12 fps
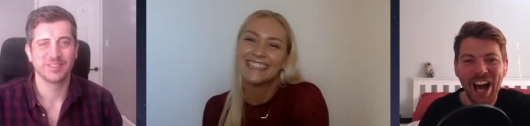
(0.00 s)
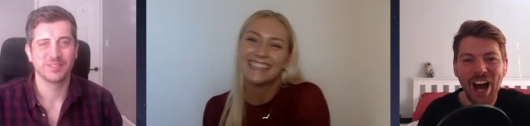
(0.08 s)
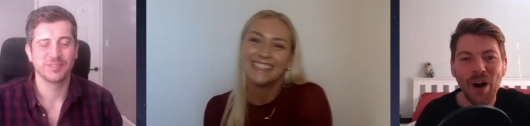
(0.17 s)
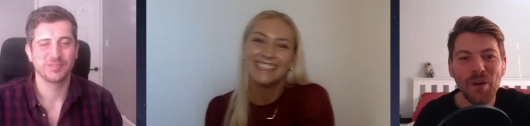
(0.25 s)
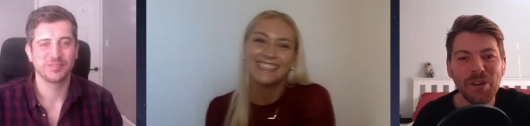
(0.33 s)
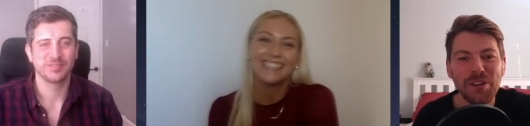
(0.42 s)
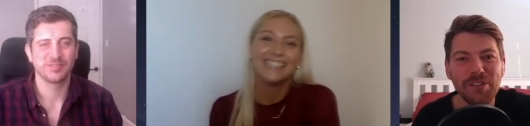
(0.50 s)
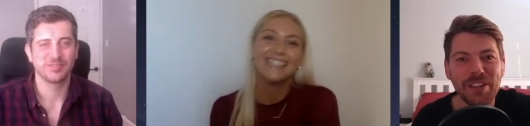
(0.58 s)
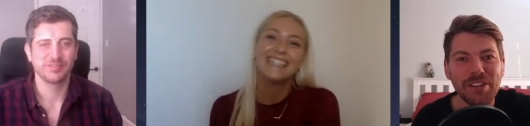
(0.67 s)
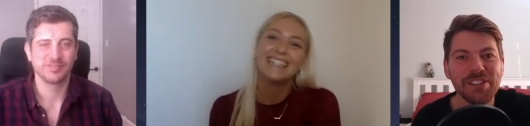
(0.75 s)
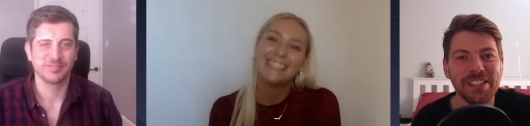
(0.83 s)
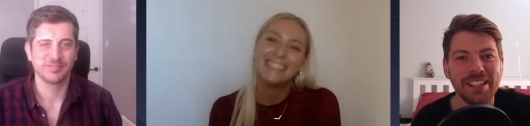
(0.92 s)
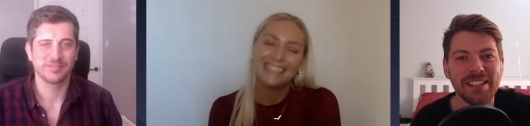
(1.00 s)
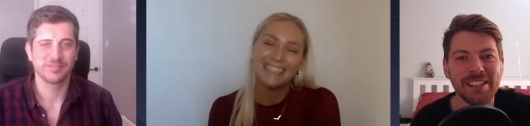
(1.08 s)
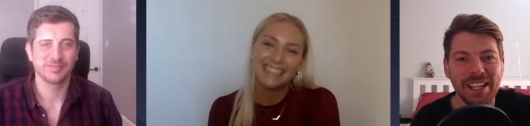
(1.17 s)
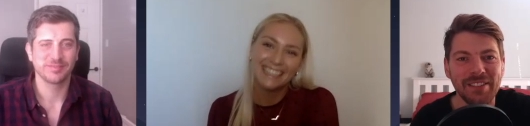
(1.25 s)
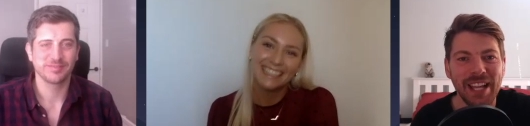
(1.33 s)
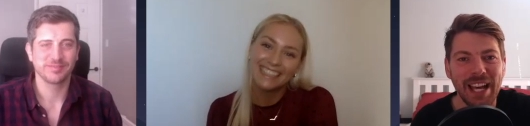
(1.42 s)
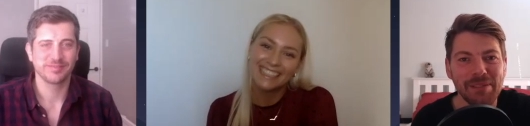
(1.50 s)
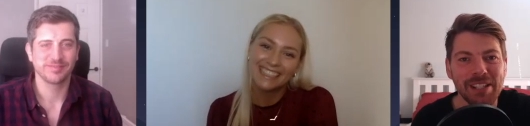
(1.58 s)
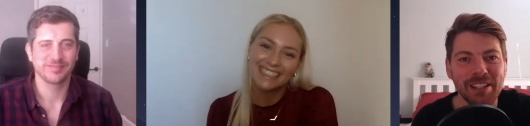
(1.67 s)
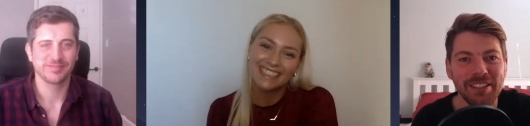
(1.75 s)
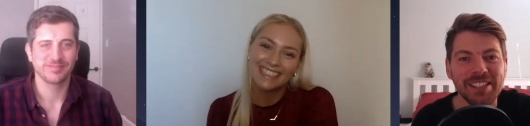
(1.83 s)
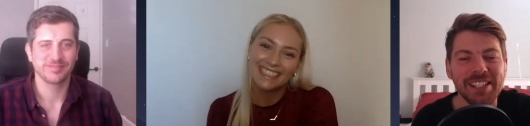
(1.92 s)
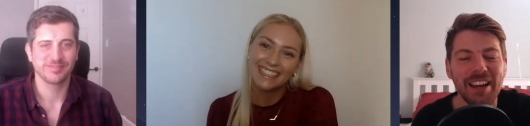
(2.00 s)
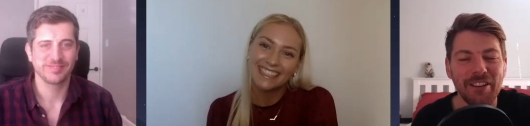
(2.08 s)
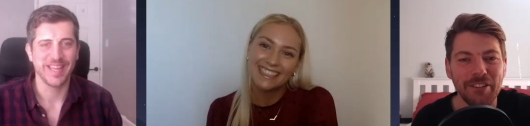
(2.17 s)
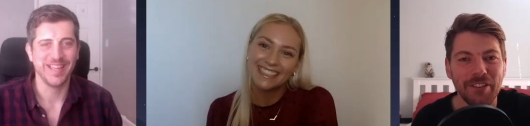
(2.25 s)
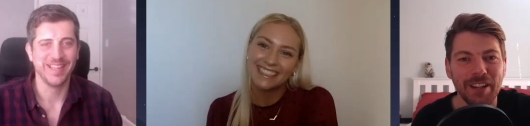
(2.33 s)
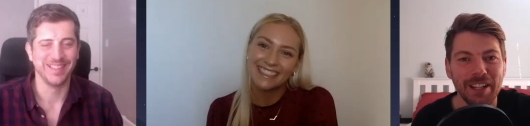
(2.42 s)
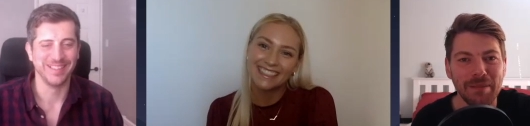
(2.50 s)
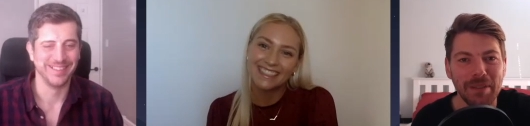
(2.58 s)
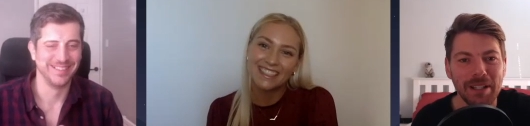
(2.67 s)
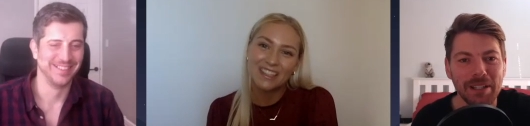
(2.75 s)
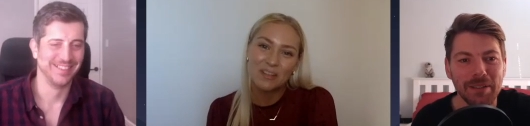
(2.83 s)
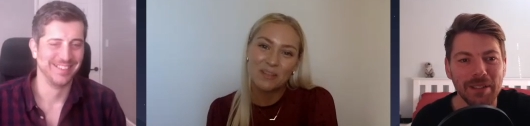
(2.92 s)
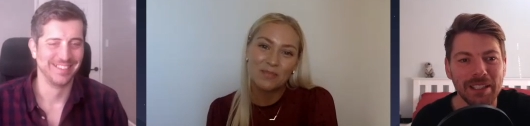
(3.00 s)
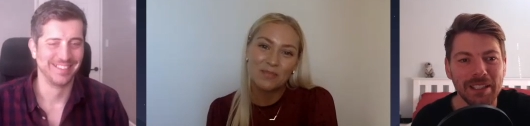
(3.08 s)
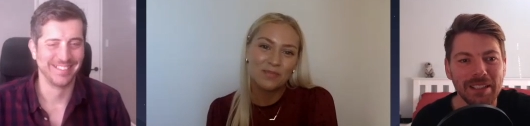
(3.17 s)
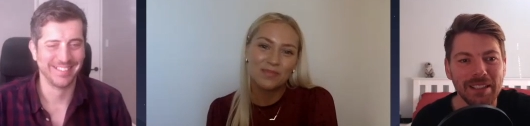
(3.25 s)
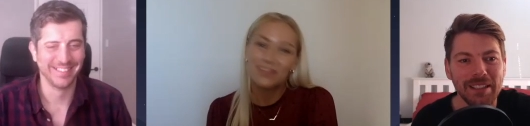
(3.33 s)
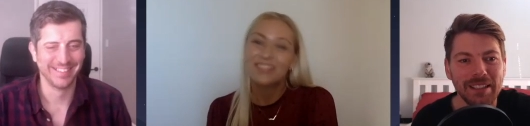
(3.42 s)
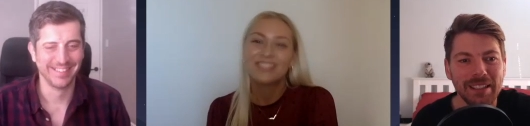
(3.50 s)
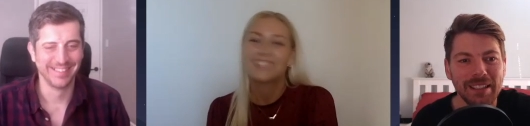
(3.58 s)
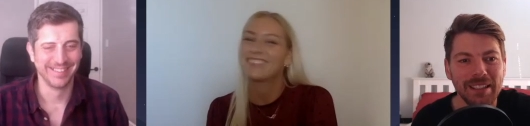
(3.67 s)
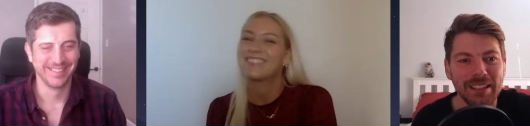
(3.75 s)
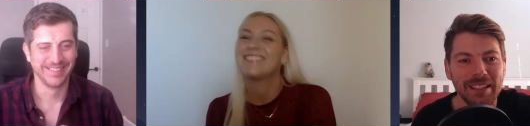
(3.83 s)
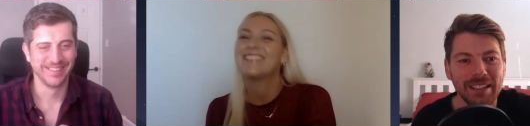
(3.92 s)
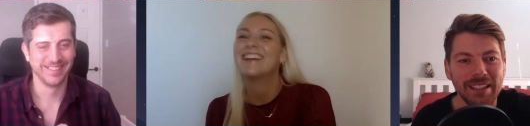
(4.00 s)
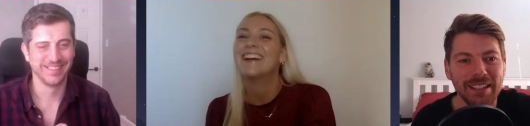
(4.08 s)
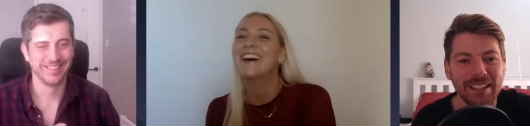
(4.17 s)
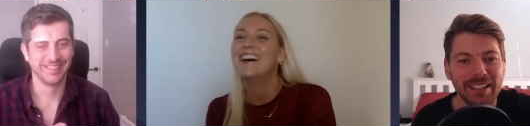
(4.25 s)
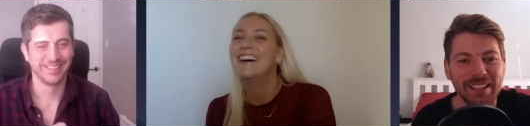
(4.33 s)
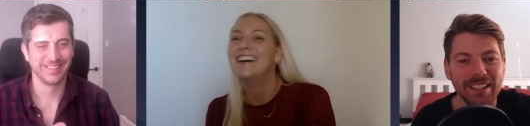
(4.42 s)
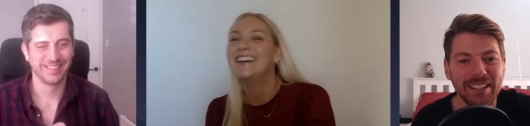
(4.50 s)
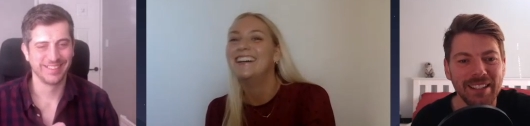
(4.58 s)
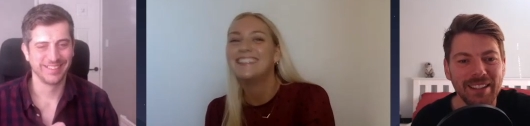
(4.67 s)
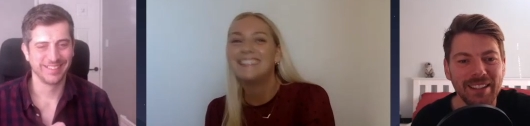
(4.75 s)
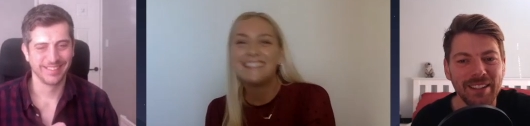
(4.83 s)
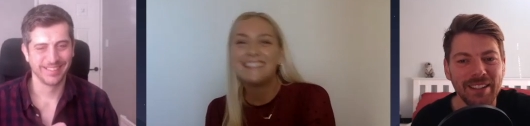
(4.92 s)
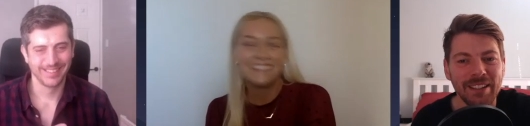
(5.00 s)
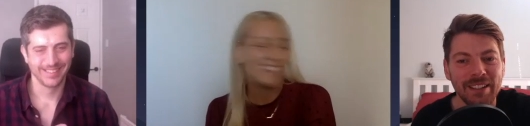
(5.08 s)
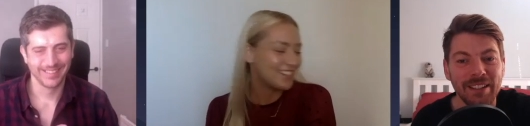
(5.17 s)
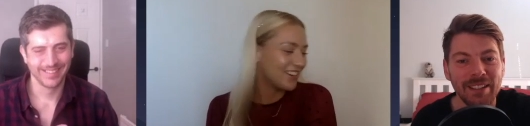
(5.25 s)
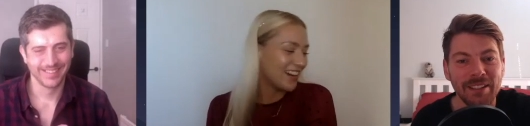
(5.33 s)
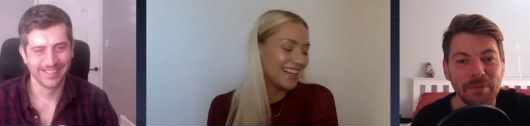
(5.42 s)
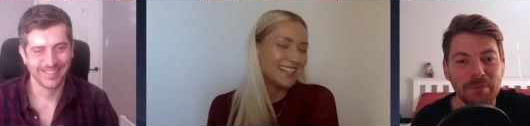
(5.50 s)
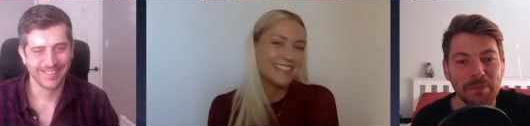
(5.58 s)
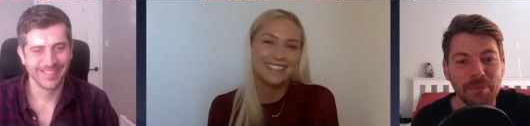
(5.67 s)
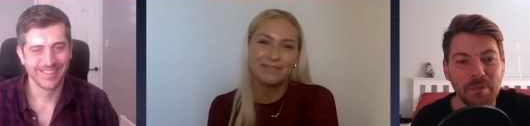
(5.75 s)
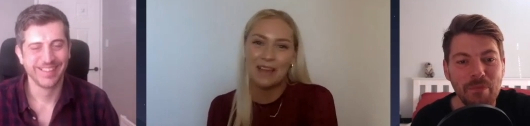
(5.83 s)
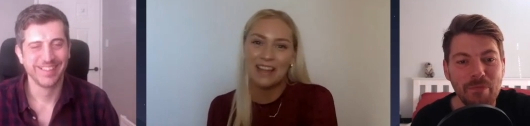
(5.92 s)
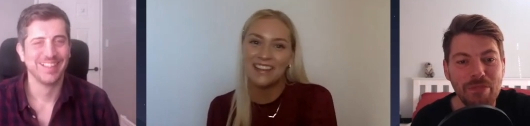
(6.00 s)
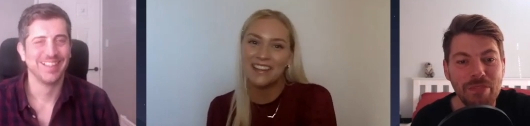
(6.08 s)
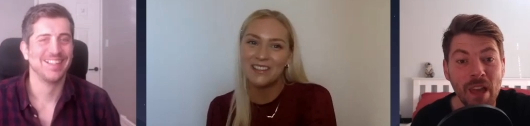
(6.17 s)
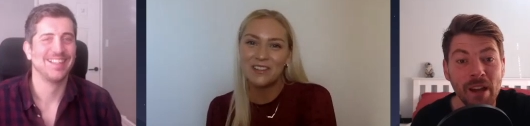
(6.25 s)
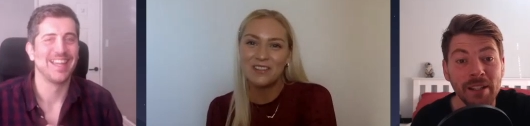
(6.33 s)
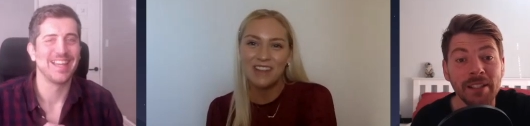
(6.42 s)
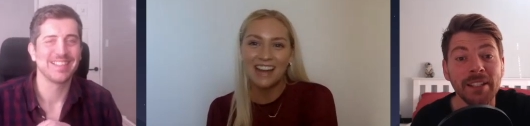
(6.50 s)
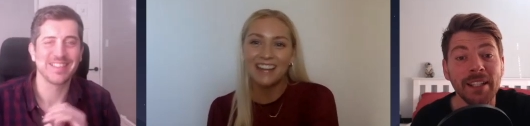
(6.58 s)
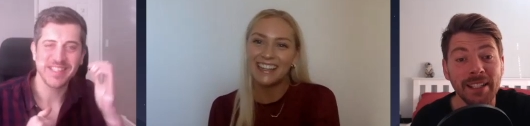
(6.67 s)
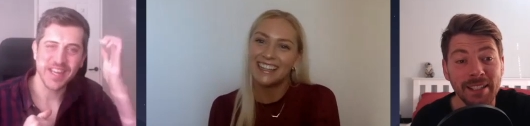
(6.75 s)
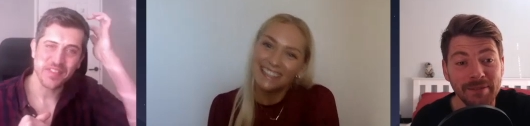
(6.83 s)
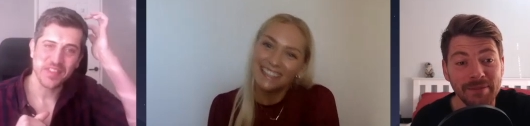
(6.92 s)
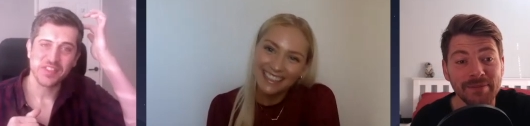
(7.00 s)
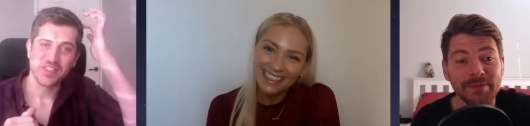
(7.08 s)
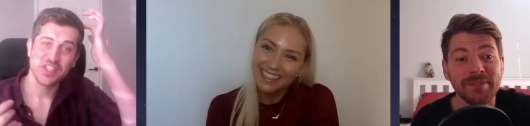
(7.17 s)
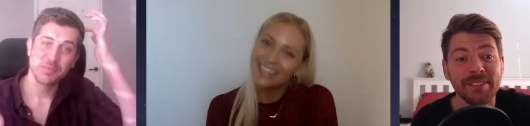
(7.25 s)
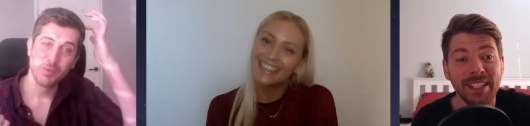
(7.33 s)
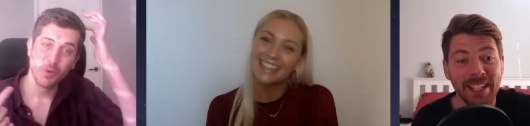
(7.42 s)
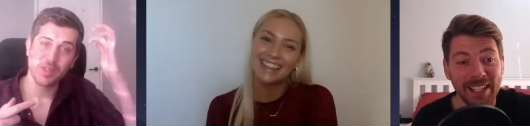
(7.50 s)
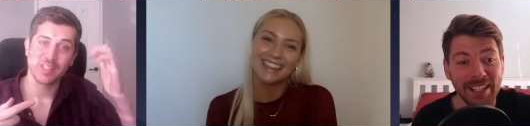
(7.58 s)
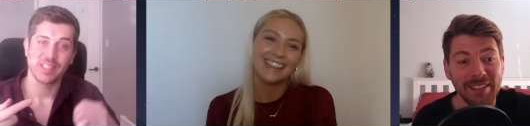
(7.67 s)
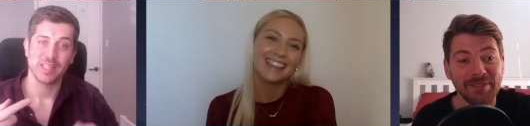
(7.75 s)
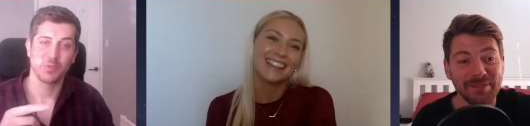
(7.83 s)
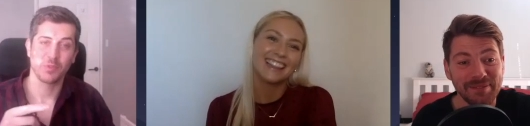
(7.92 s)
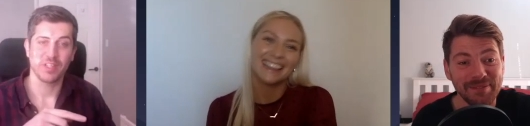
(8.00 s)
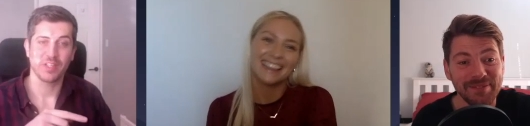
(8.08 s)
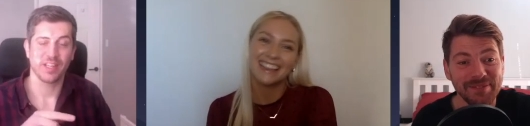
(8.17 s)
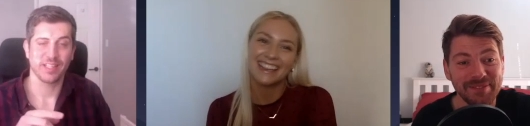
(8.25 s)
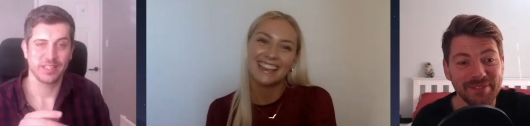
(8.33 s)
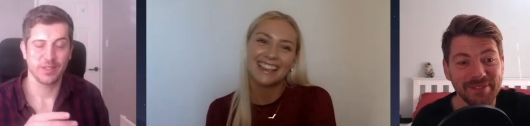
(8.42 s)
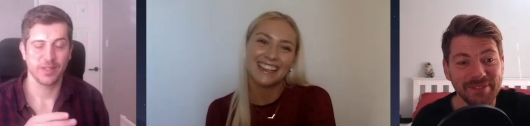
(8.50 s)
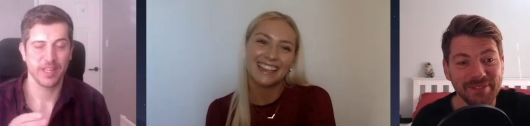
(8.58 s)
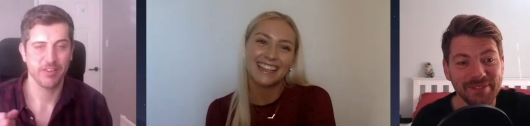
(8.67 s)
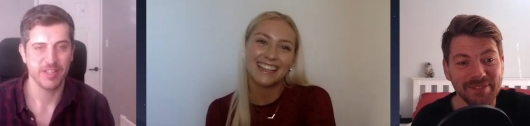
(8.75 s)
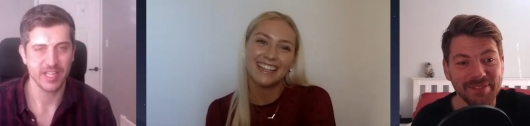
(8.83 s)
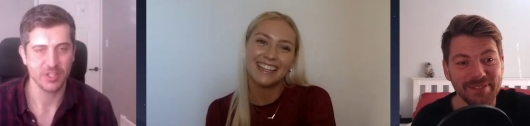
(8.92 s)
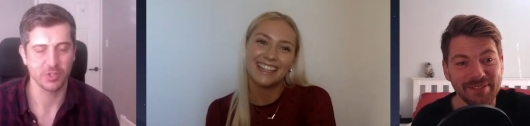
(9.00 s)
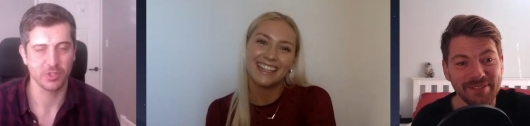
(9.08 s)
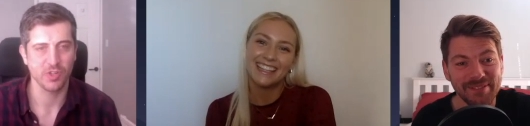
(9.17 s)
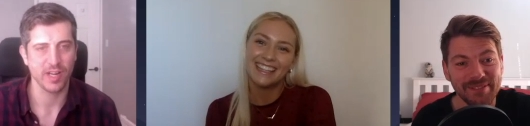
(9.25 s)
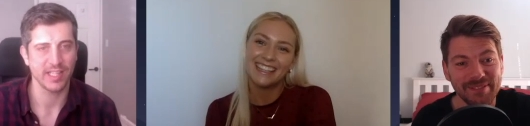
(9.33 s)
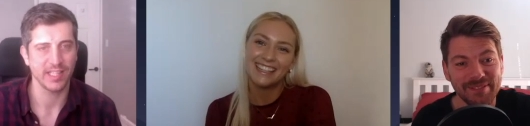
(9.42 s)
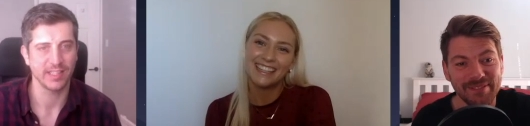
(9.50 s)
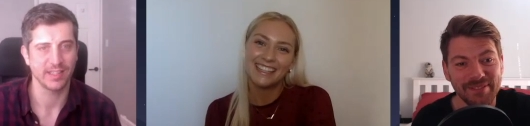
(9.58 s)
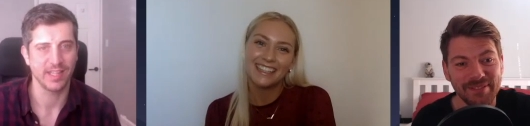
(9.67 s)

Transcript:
Speaker 1: All of those things sound absolutely terrifying, by the way.
Speaker 2: No, you're, you're, trained. Ben knows all about so it. Dave, the,
Speaker 3: the smaller yeah. sims, when you're like doing your initial training,